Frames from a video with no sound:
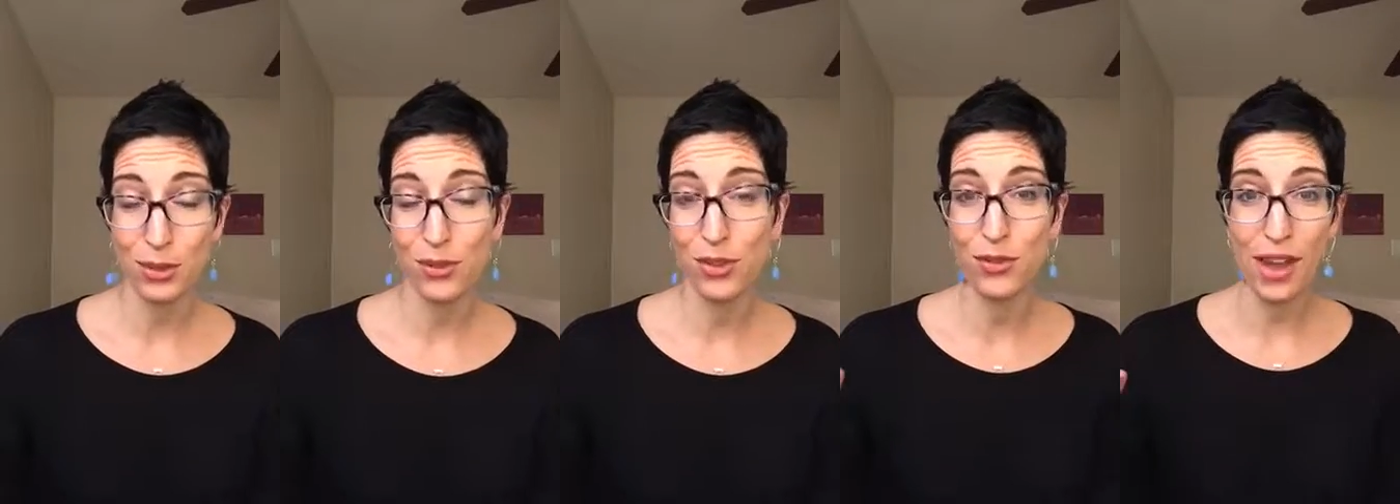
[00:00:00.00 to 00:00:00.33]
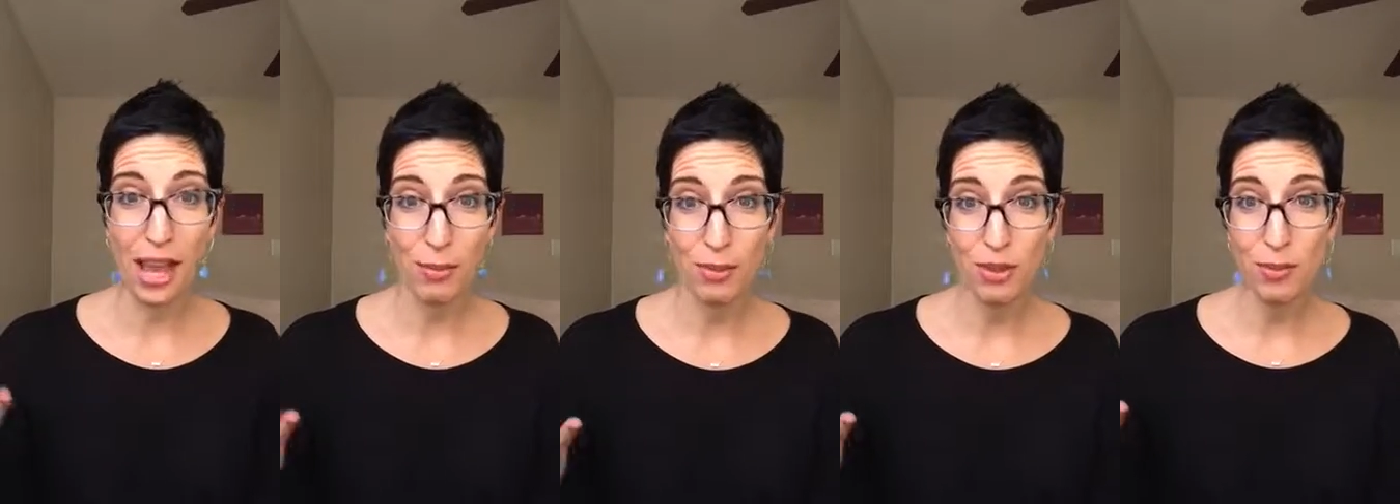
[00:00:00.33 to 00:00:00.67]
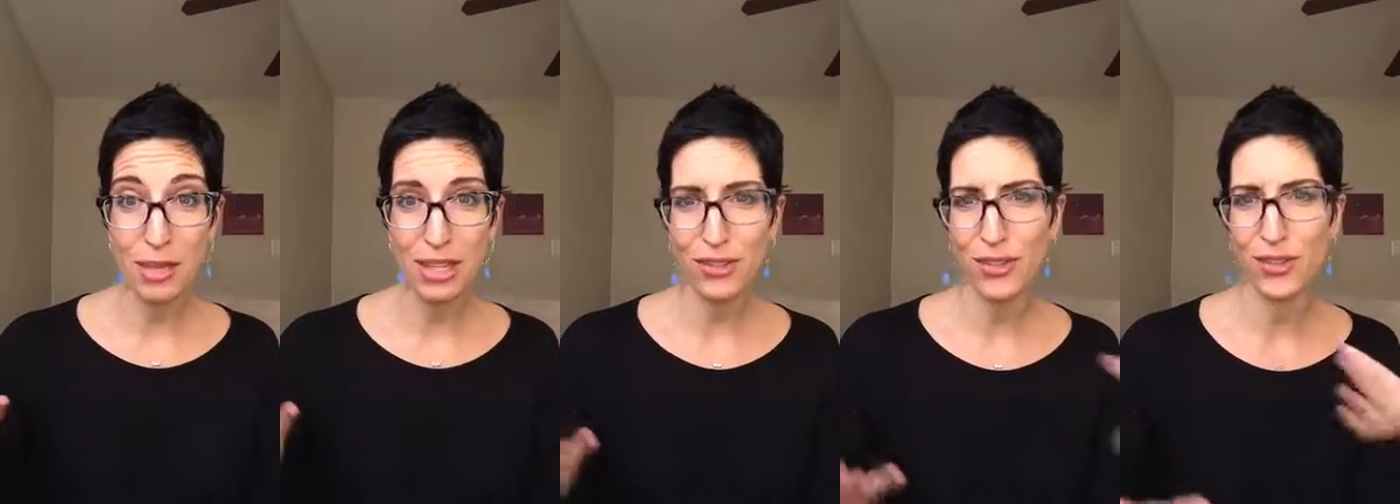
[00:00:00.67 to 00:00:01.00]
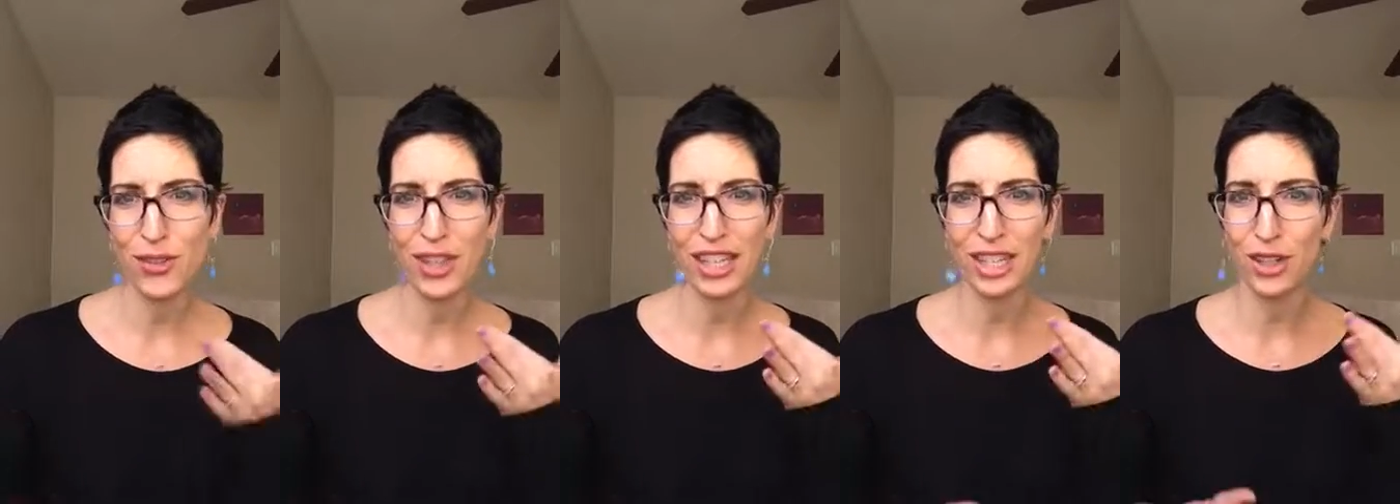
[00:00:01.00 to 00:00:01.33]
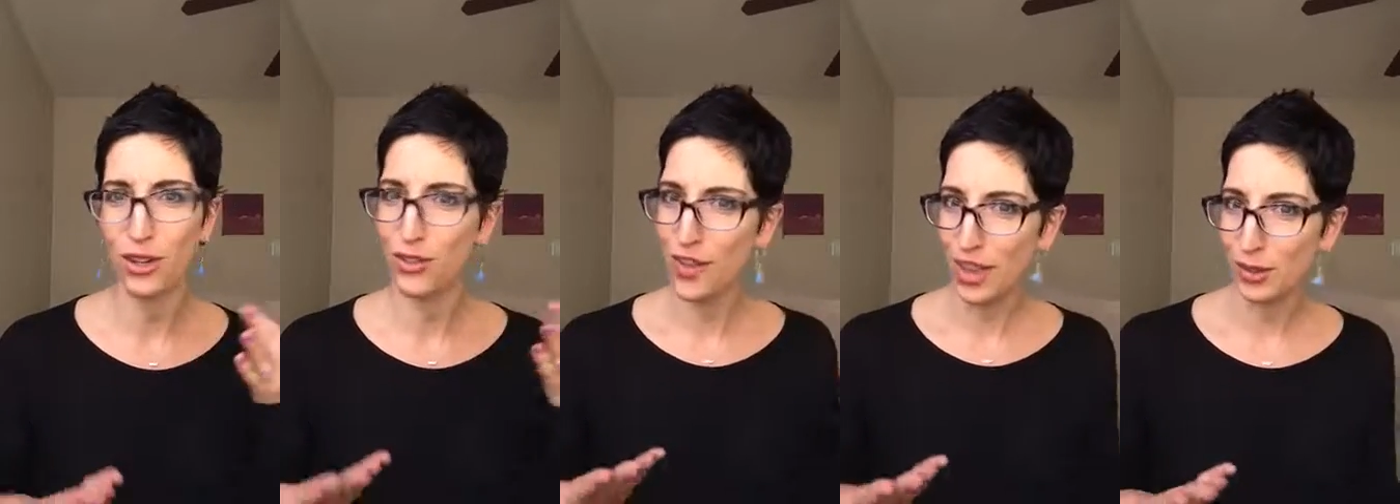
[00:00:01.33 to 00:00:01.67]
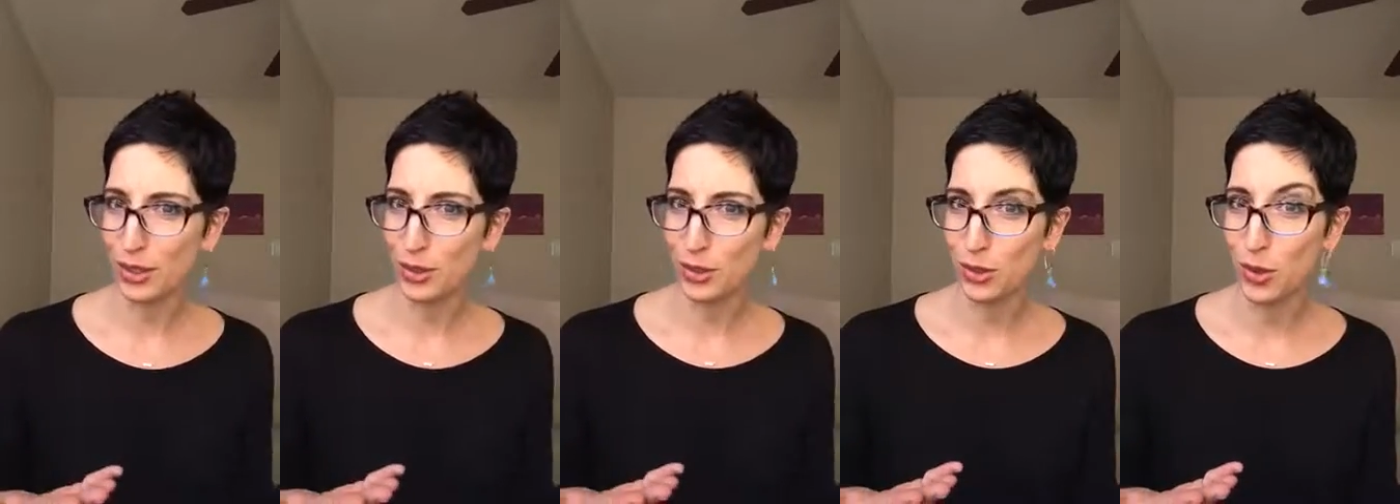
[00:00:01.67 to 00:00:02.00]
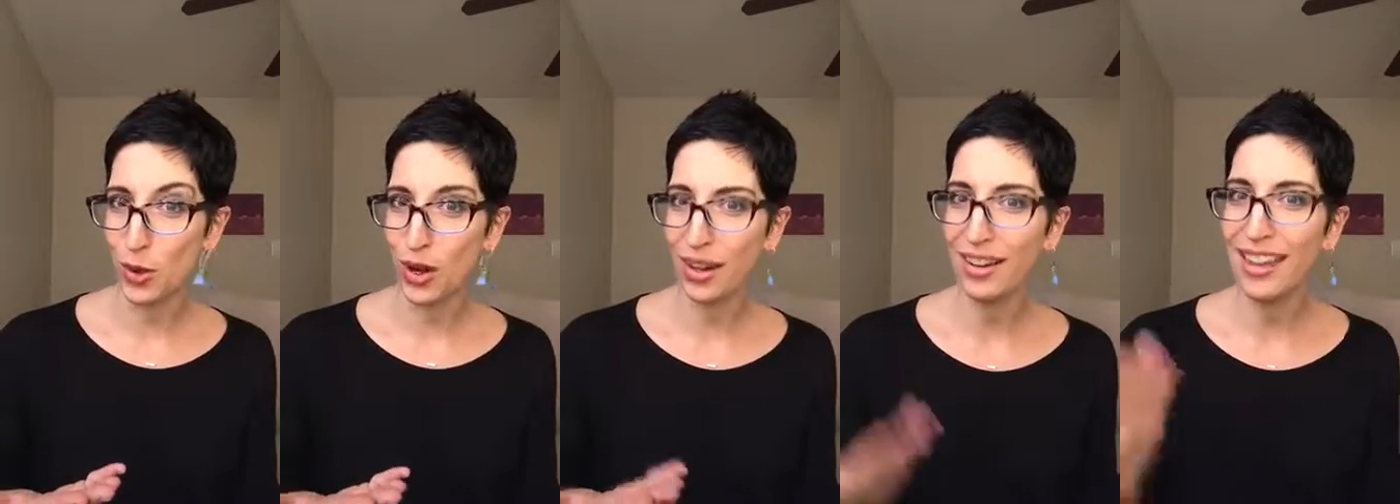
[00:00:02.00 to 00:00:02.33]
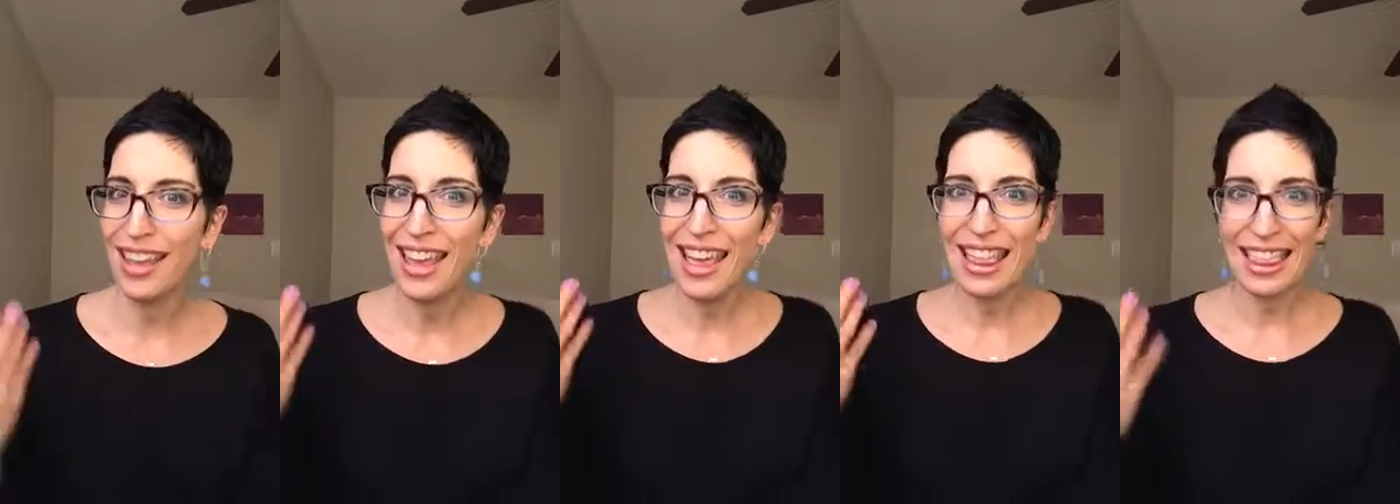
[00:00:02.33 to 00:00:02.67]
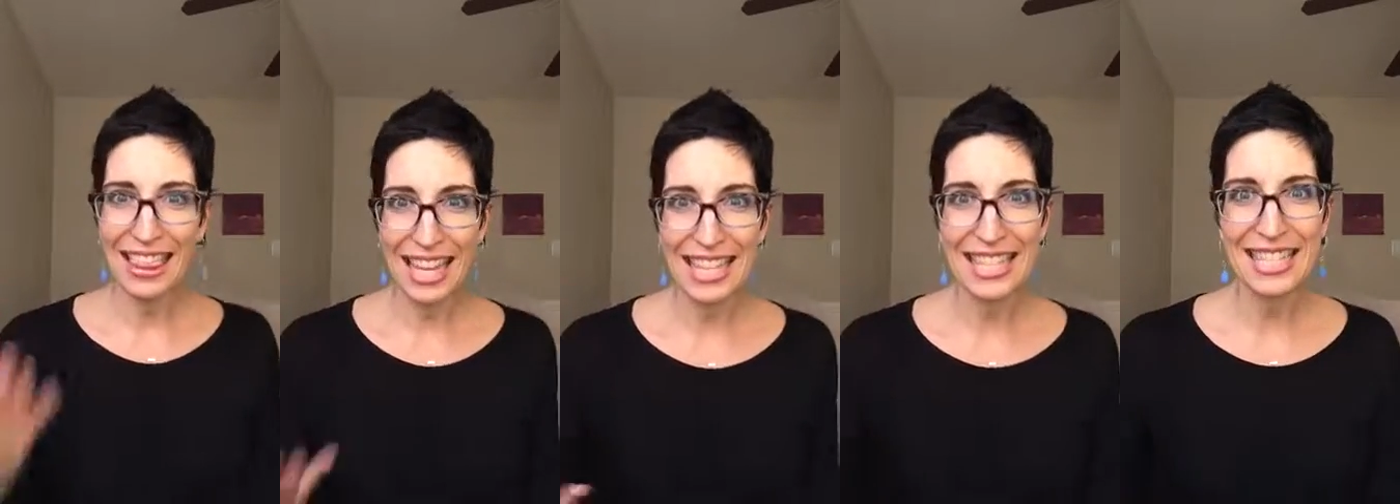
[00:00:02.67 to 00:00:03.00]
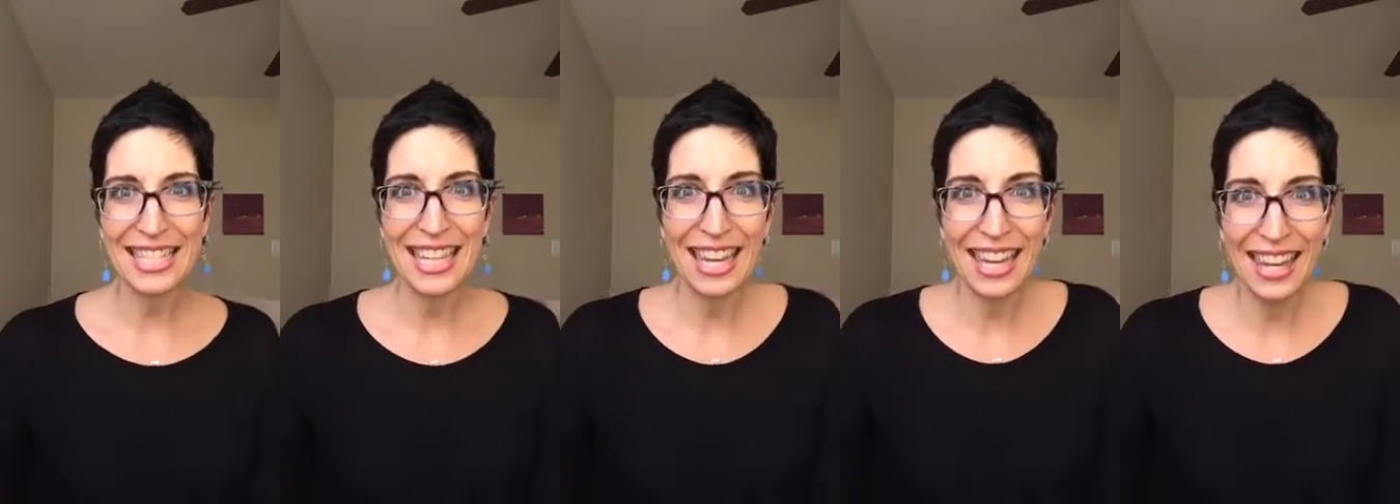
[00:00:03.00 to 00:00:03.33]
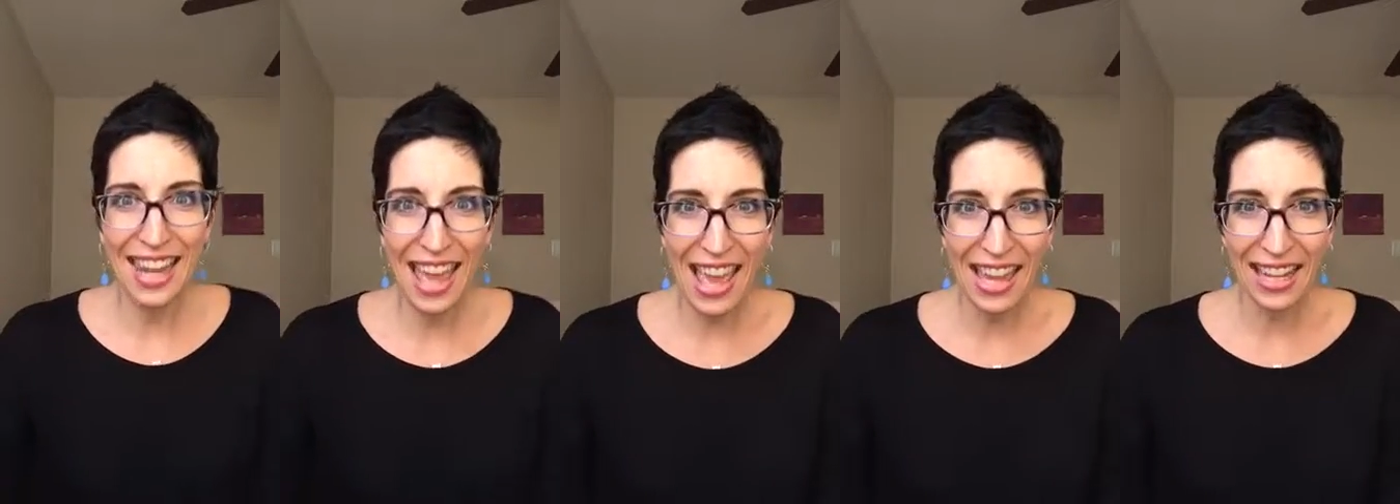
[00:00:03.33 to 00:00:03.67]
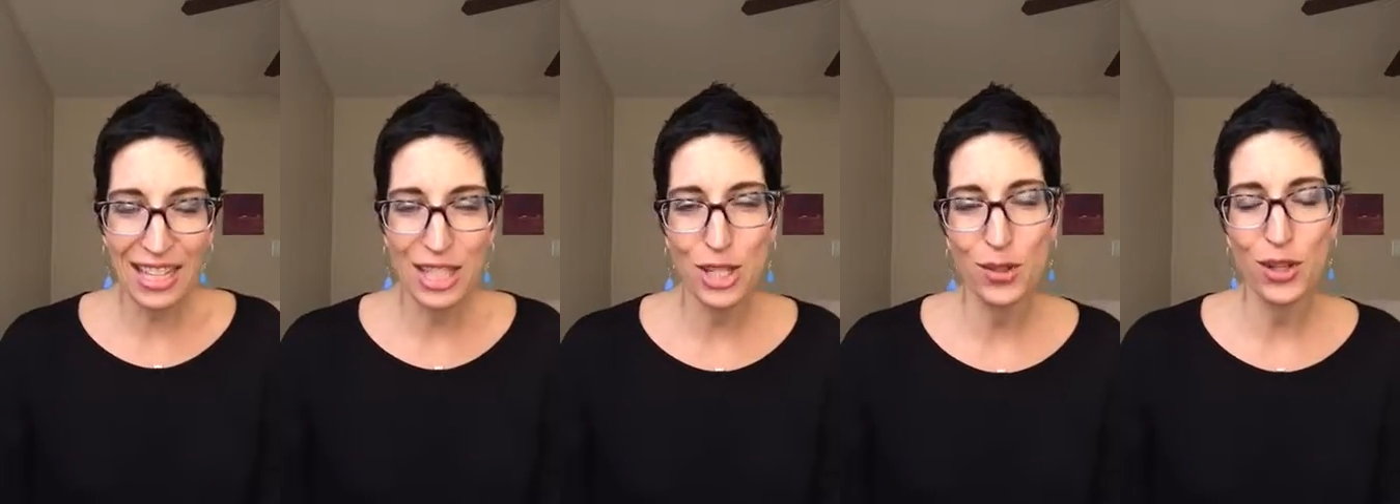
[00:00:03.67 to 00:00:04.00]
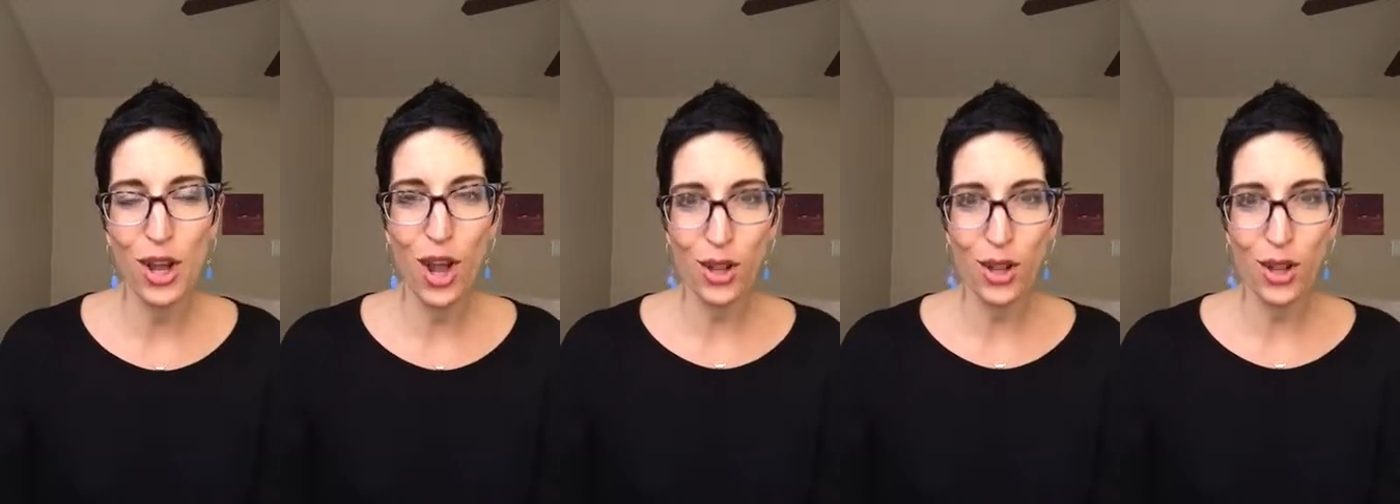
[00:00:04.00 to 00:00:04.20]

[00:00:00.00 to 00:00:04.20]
If you vibe with me, if you feel like you're a fellow unicorn, let's connect. You can